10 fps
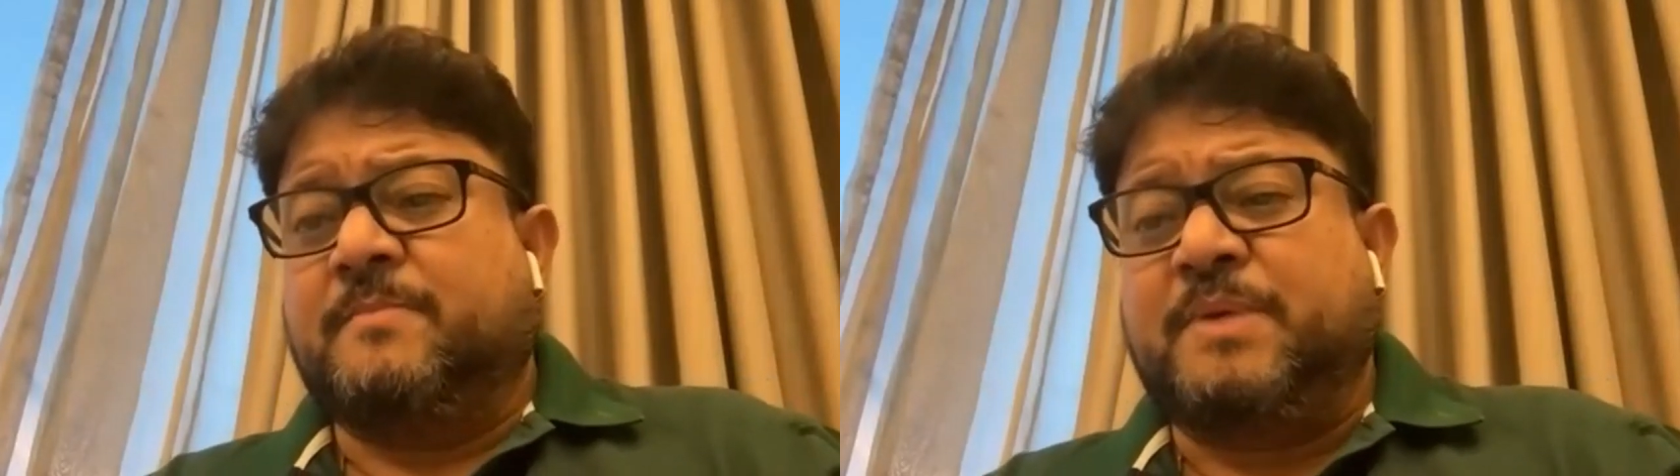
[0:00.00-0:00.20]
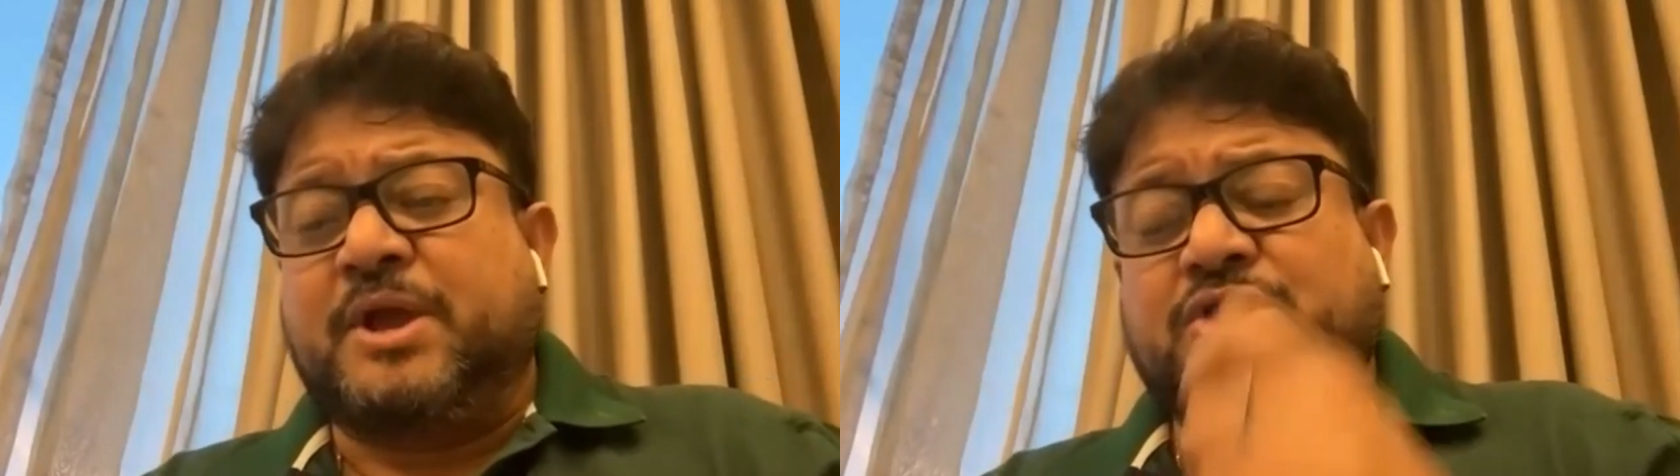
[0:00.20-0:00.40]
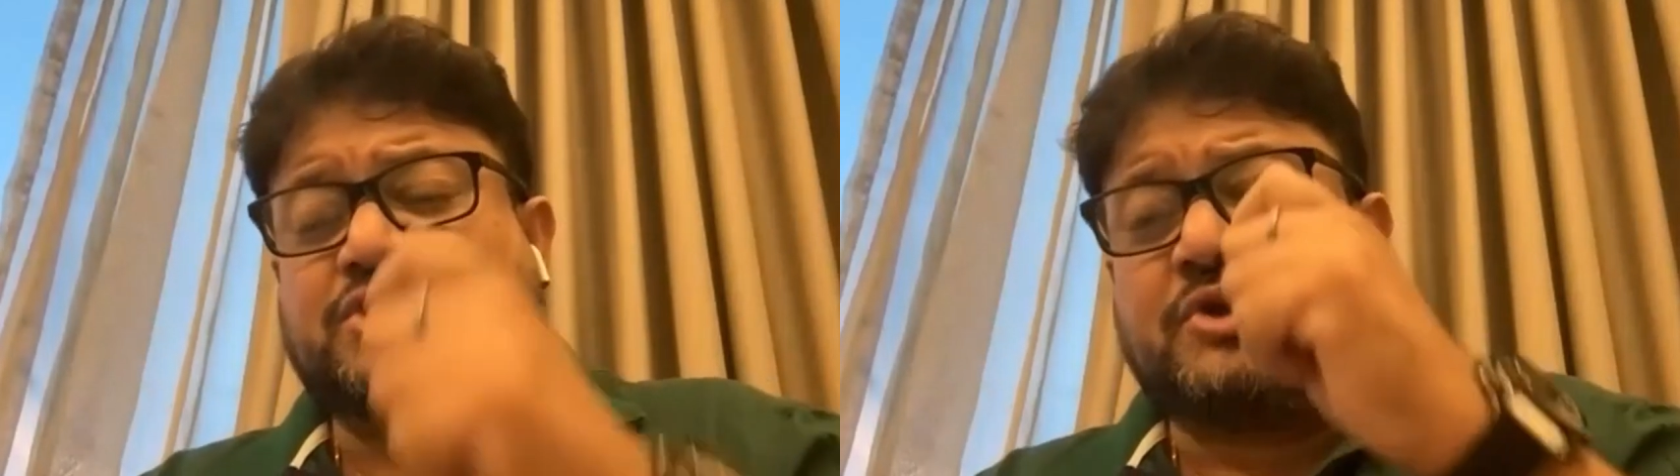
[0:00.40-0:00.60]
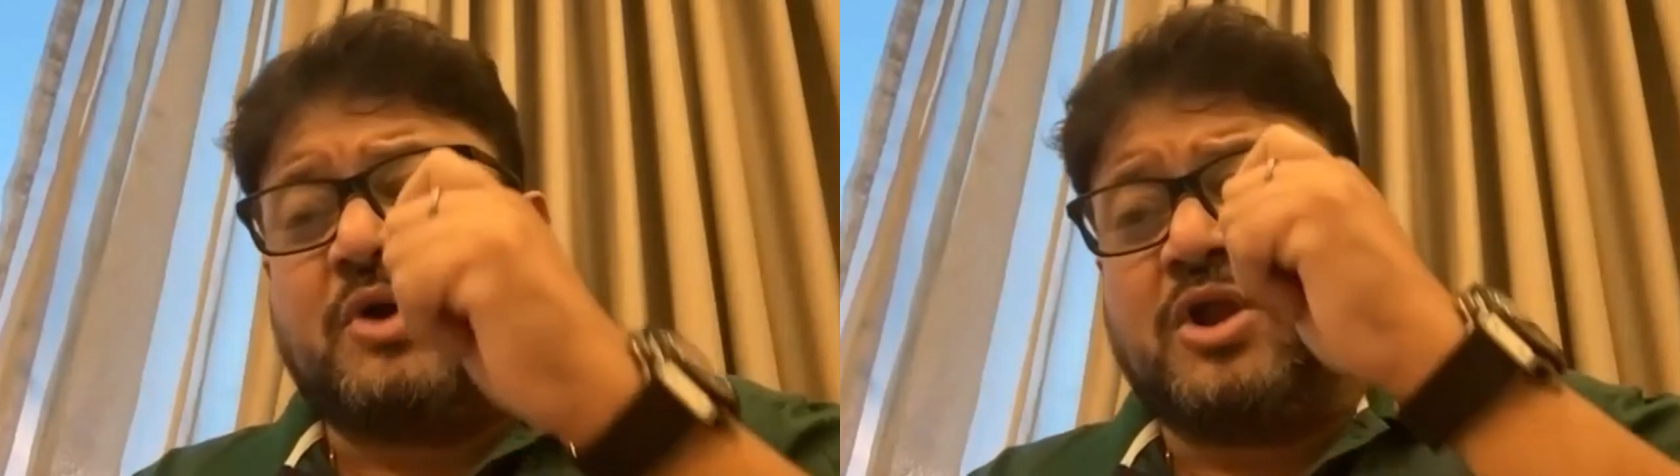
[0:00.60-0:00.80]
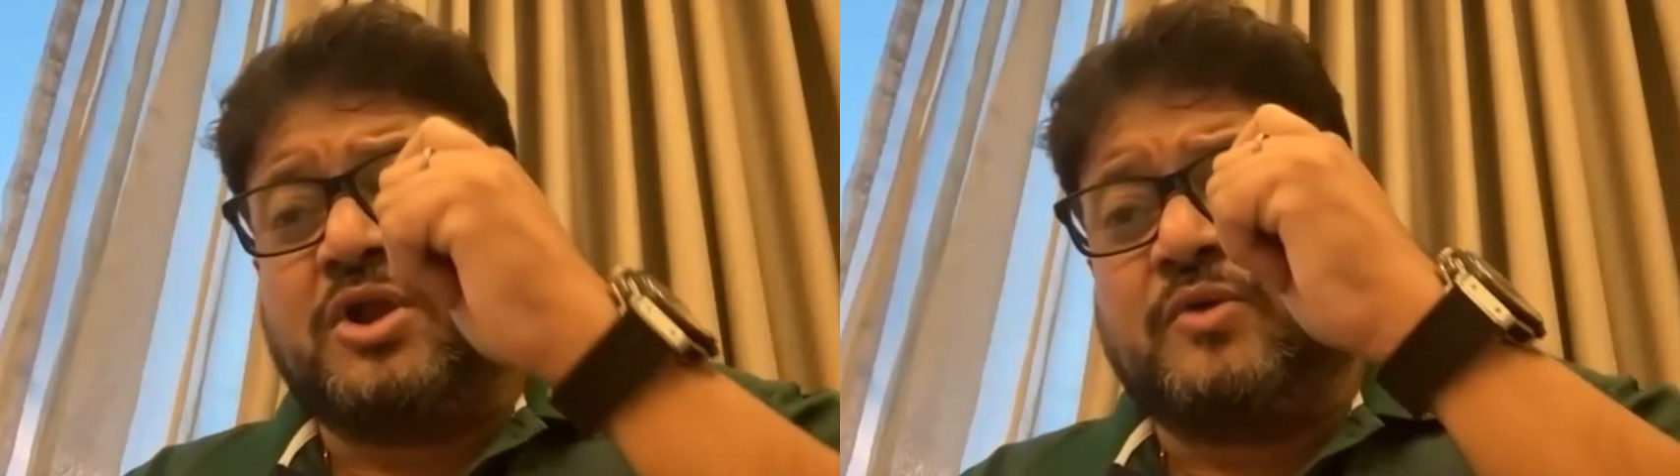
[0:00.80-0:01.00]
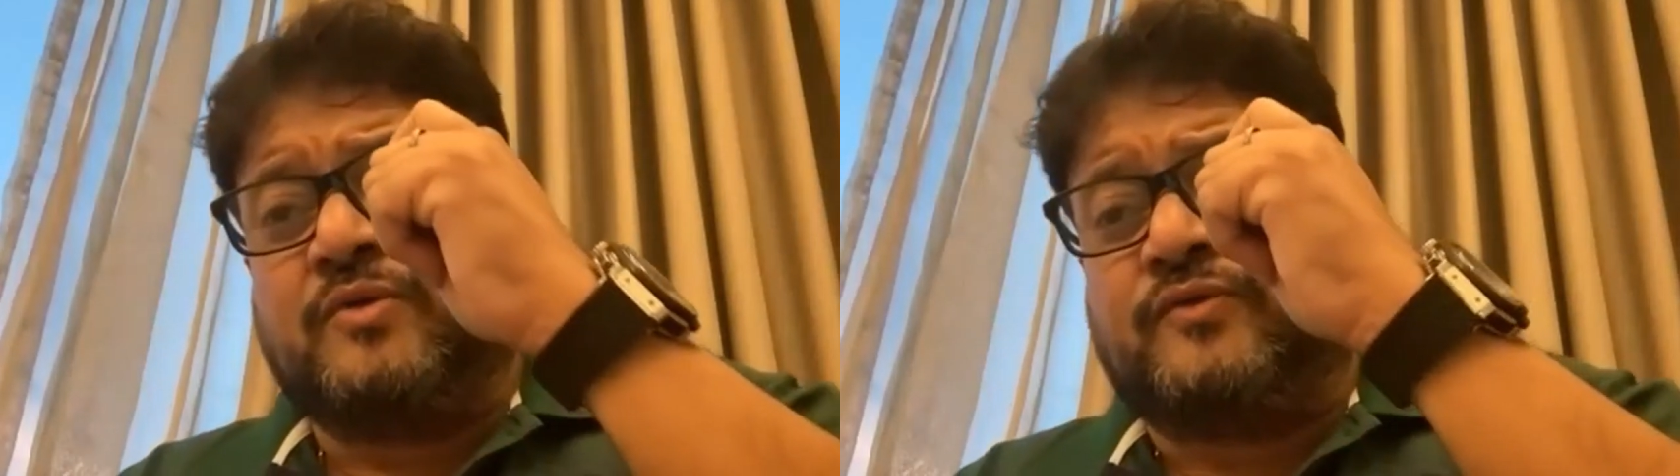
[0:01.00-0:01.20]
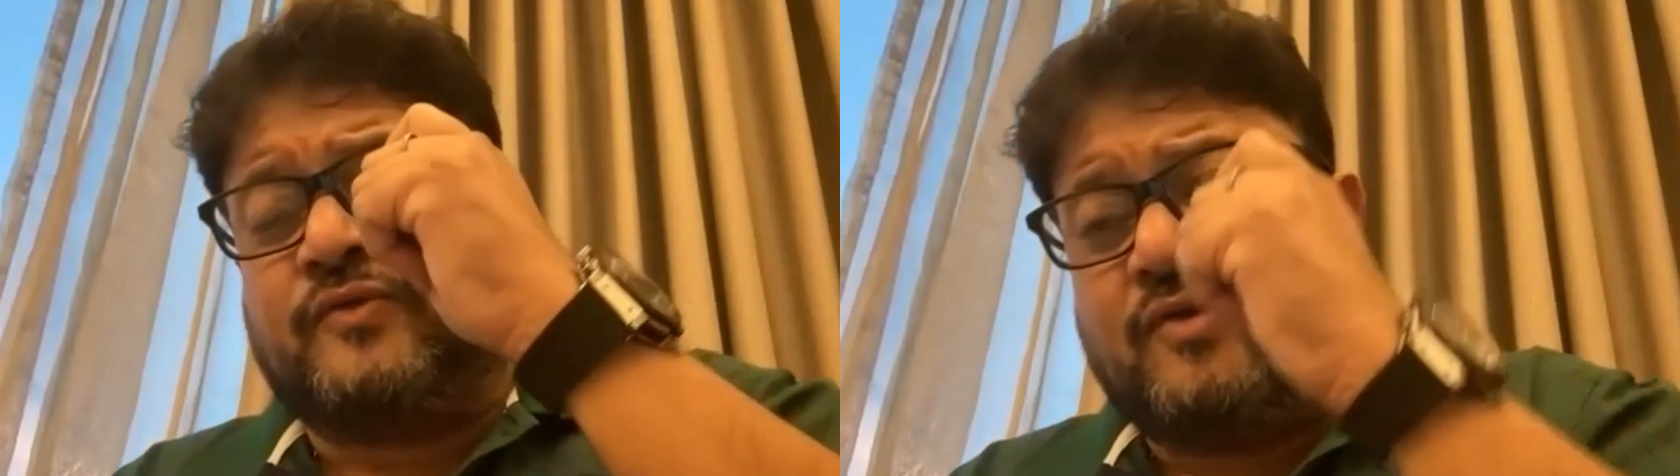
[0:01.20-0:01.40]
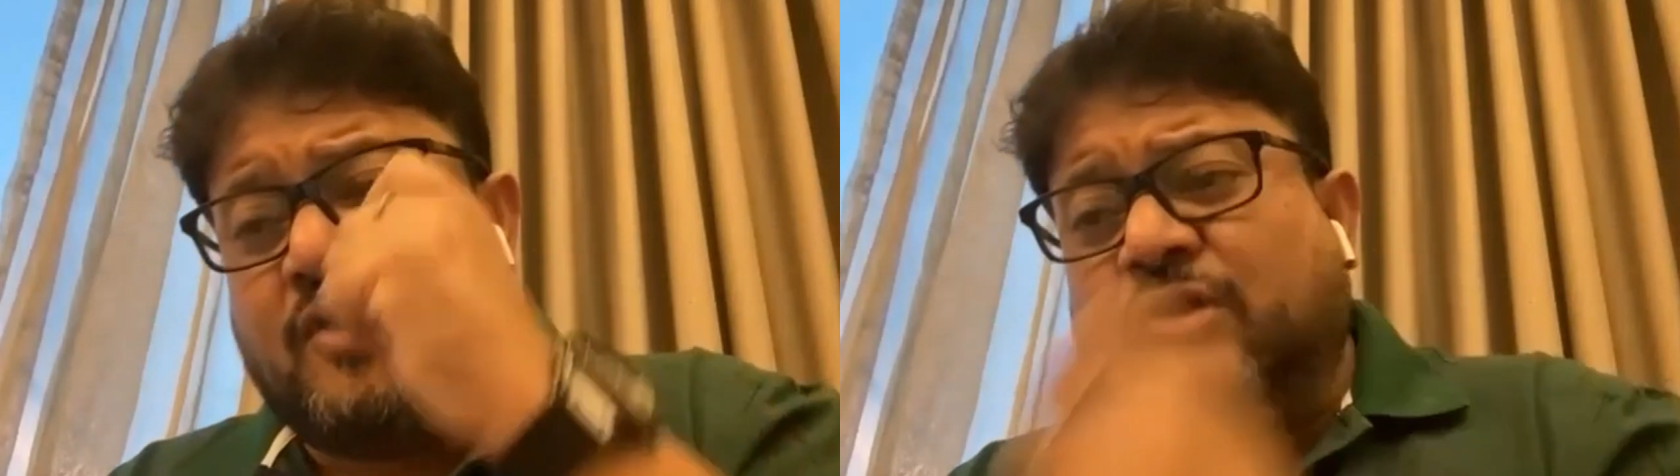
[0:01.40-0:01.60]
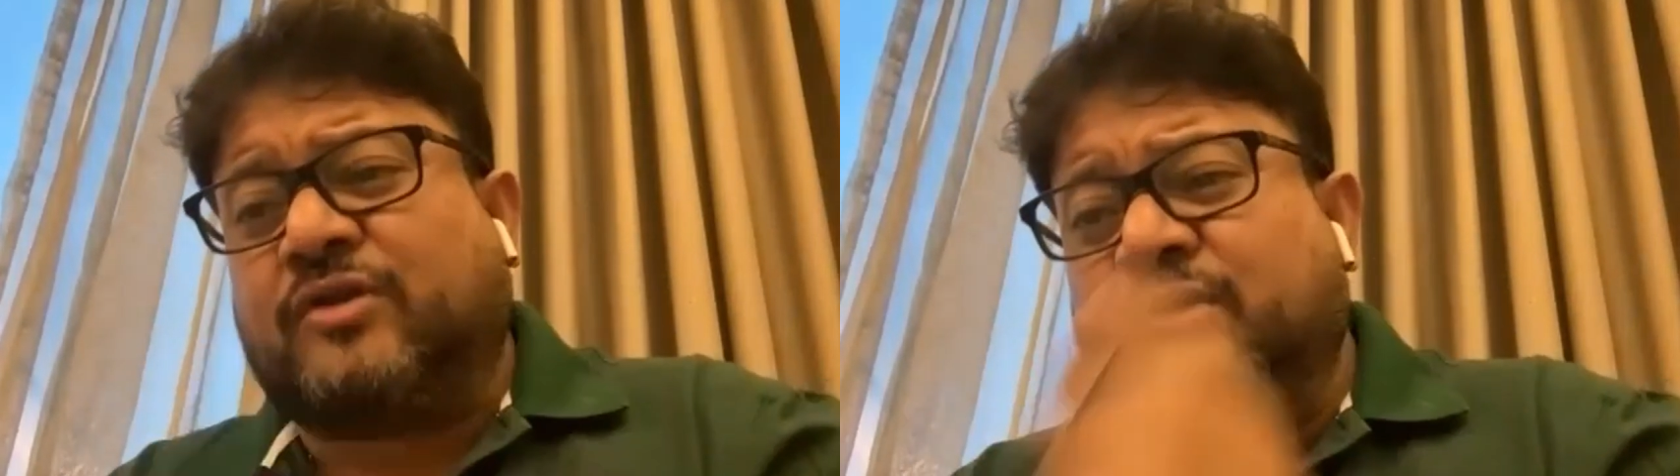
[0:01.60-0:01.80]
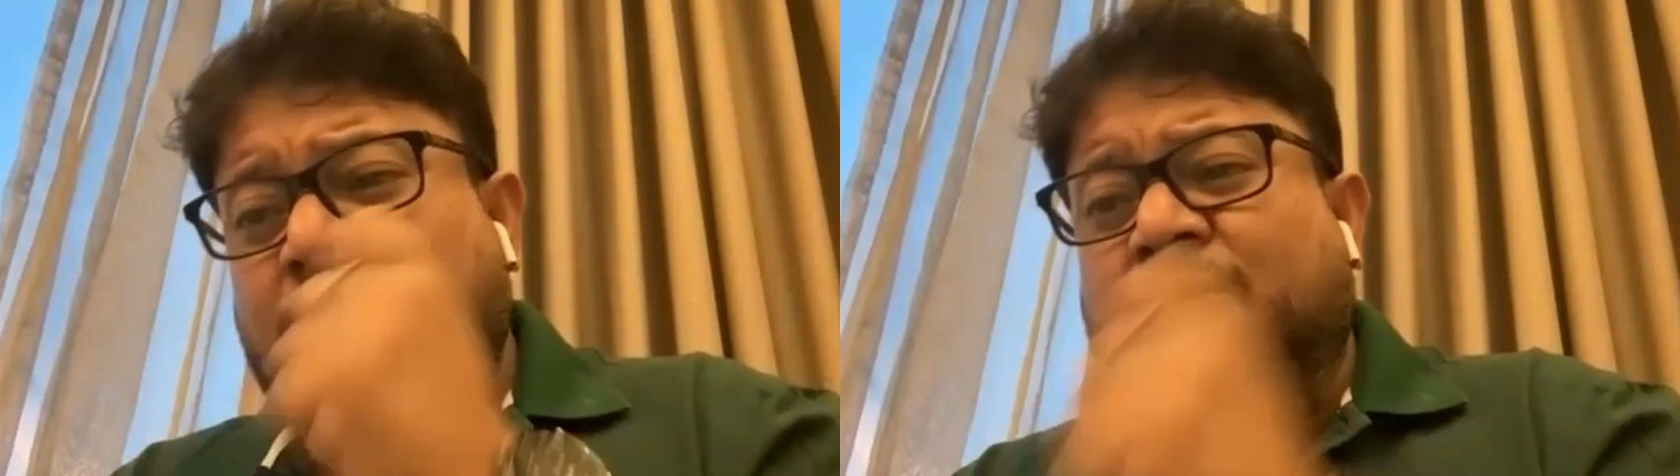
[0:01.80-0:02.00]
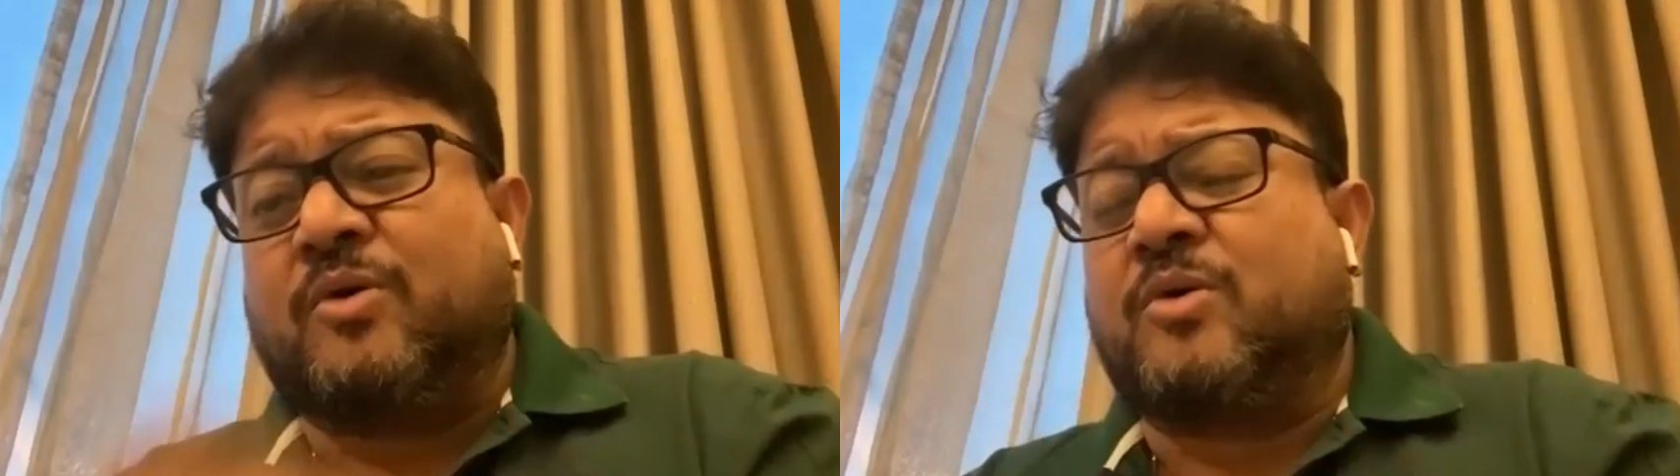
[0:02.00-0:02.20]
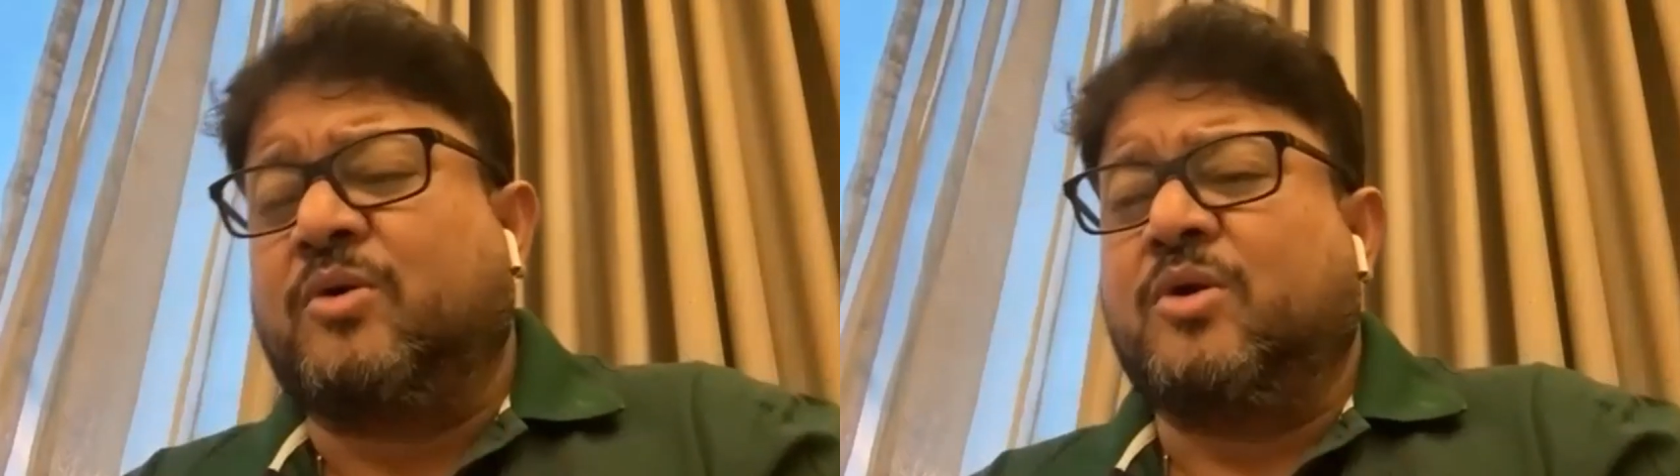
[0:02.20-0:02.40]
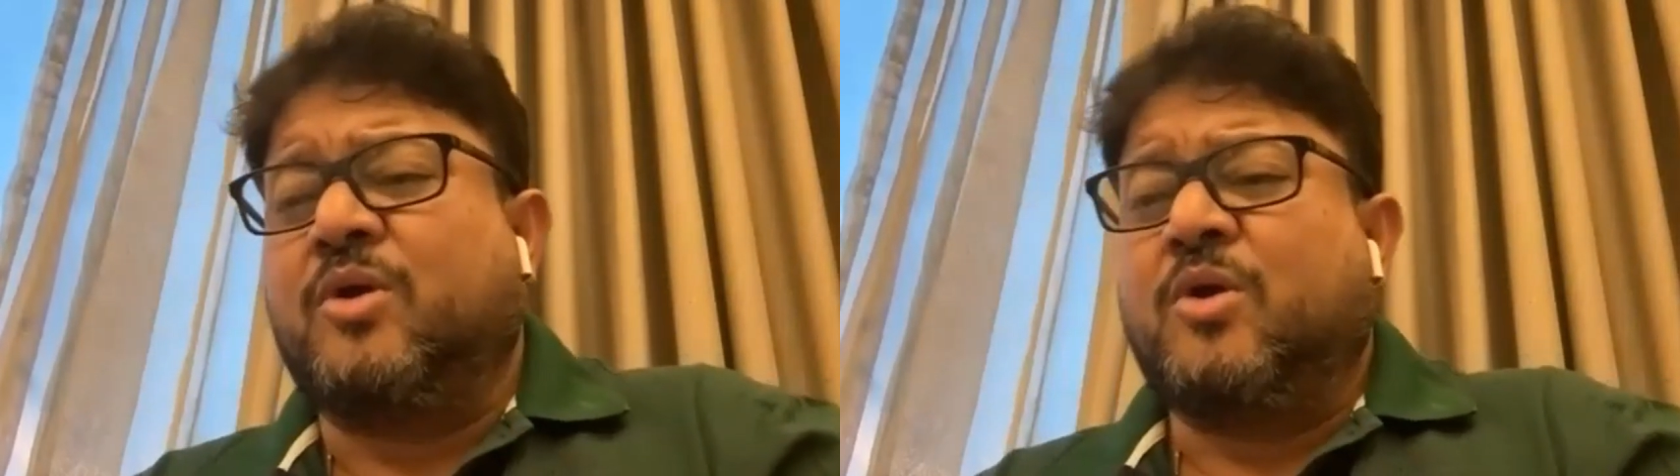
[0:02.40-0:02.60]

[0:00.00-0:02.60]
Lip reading: Because you do not know